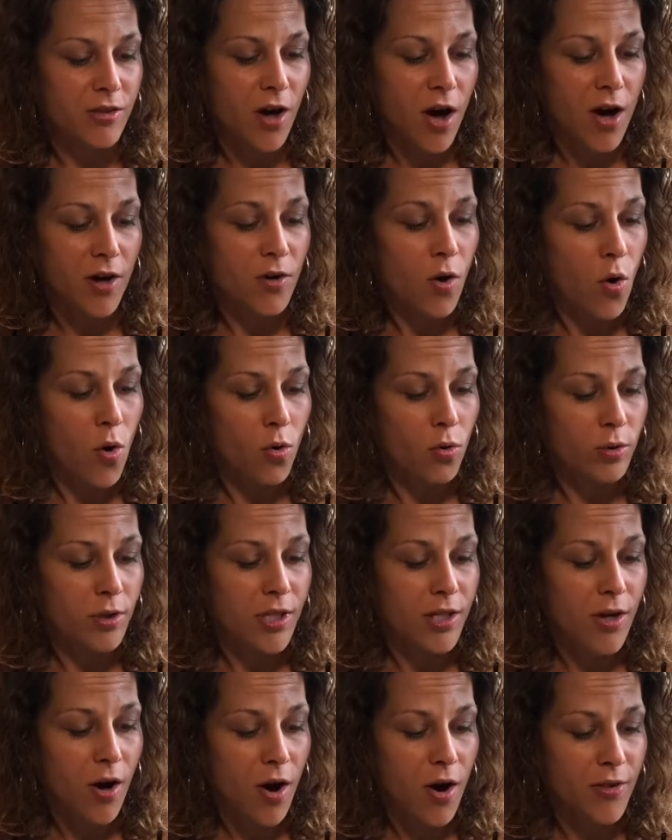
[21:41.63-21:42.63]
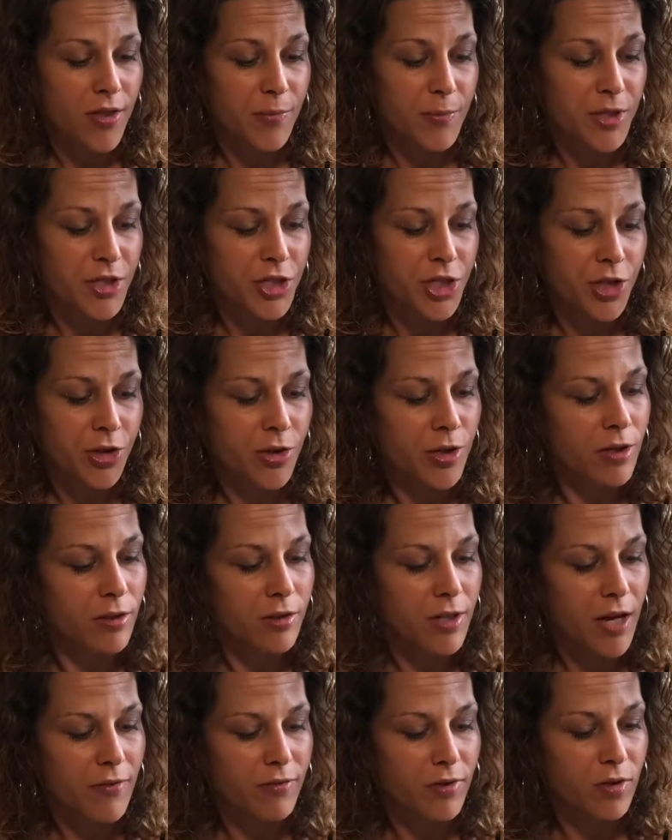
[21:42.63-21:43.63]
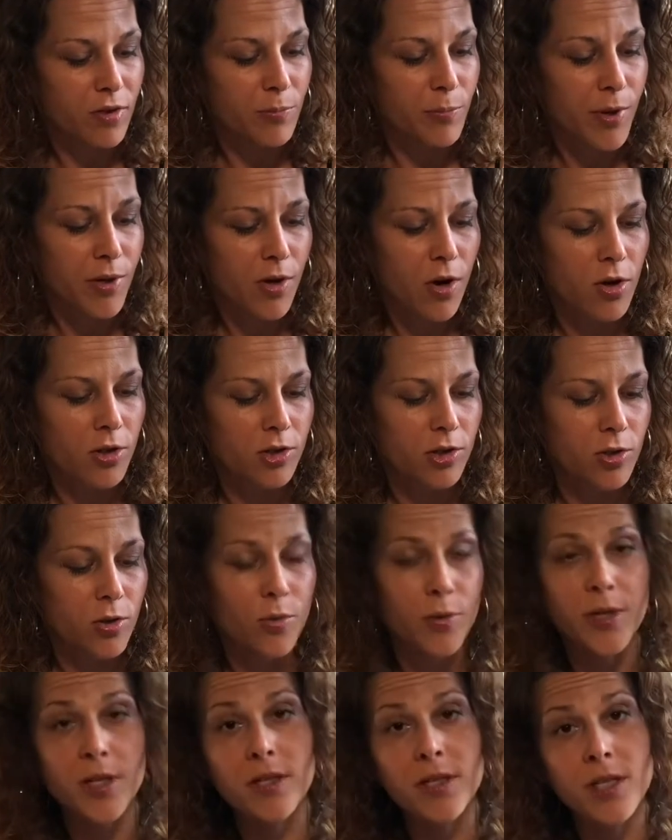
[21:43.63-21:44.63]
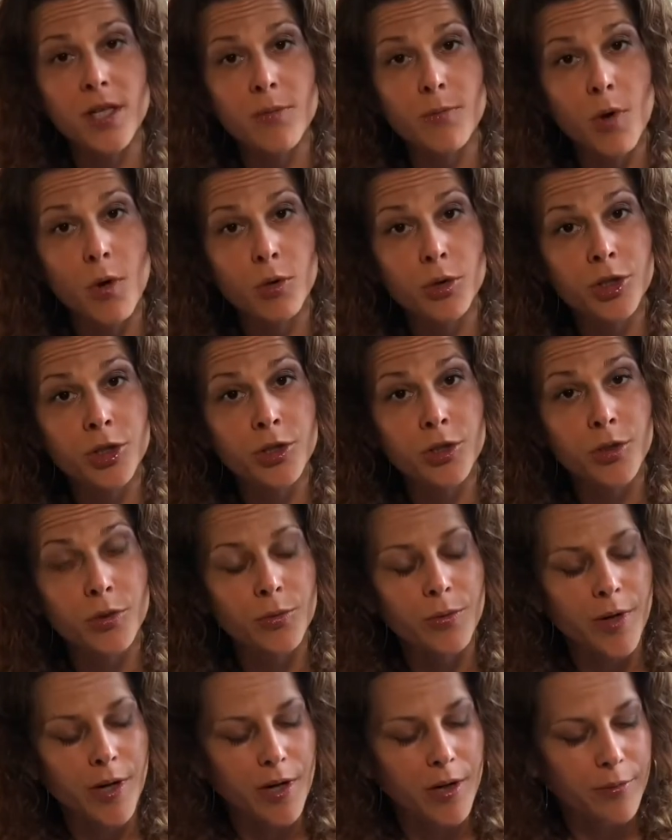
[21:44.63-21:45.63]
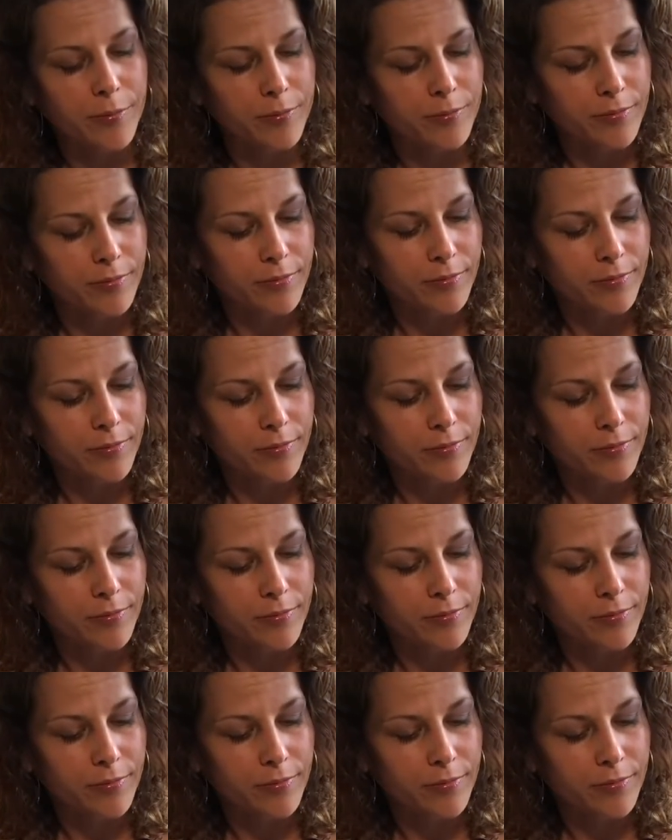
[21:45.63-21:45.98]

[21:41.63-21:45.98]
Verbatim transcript: not only on the material level, but also in the emotional realm.